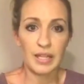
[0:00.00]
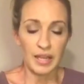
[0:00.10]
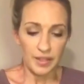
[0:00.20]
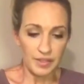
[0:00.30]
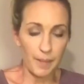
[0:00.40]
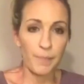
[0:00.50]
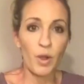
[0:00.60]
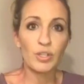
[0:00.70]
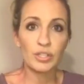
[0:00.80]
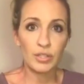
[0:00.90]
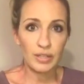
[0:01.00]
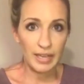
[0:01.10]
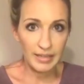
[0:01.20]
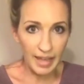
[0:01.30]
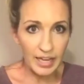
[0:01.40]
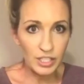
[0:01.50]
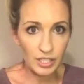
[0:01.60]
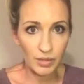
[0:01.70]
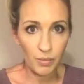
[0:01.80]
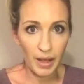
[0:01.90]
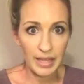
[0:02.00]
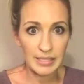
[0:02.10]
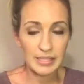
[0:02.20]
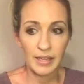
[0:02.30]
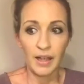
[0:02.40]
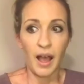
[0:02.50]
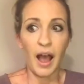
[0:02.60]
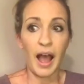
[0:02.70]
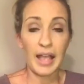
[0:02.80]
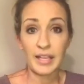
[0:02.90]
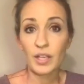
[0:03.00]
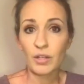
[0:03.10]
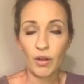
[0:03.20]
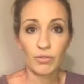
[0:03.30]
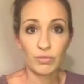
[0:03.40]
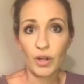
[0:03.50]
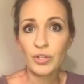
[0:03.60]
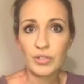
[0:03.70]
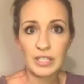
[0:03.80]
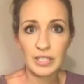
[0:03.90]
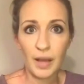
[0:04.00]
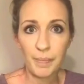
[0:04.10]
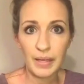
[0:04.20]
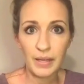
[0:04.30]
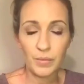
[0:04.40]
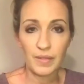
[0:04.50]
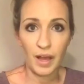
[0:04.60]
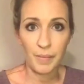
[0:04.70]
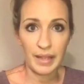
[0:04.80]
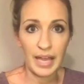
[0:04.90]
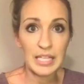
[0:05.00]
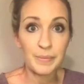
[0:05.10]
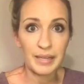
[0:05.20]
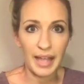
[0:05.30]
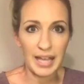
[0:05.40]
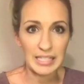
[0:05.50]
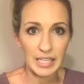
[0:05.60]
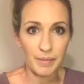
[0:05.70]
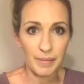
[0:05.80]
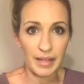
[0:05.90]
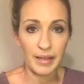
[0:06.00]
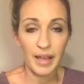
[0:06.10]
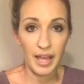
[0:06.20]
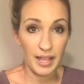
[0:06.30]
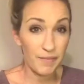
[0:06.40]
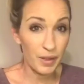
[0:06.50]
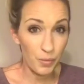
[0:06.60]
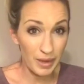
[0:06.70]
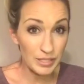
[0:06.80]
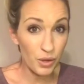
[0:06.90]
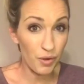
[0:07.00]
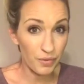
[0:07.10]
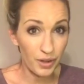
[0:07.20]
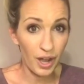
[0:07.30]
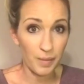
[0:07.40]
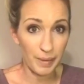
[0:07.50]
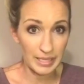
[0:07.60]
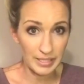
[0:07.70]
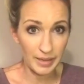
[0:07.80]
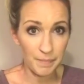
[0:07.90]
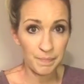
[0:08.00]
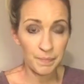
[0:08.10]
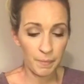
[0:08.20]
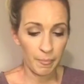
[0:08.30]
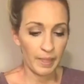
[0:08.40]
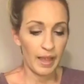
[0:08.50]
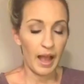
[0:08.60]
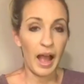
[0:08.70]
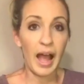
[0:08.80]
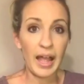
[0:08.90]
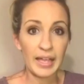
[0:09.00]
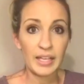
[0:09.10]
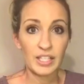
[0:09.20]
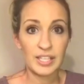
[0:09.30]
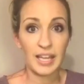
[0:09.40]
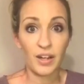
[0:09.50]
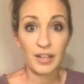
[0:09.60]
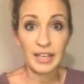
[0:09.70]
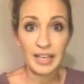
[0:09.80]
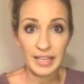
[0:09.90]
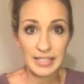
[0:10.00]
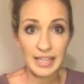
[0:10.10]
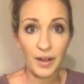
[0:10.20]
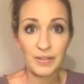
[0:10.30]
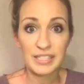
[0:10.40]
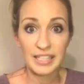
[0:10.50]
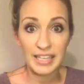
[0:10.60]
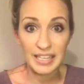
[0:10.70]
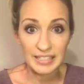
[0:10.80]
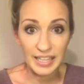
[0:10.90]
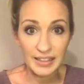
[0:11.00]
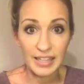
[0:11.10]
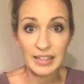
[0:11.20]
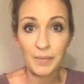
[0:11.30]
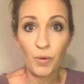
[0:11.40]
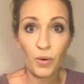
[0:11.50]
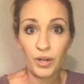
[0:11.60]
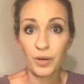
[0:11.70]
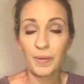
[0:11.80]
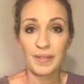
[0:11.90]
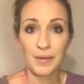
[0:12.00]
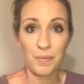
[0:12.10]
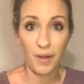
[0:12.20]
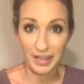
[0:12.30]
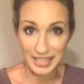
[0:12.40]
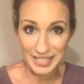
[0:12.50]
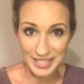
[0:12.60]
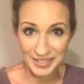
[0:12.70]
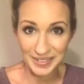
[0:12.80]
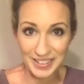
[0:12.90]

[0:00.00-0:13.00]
The emotional connection was I can go grocery shopping without my husband asking me if I went over our budget. I could take our kids out to eat and let them order what they wanted to.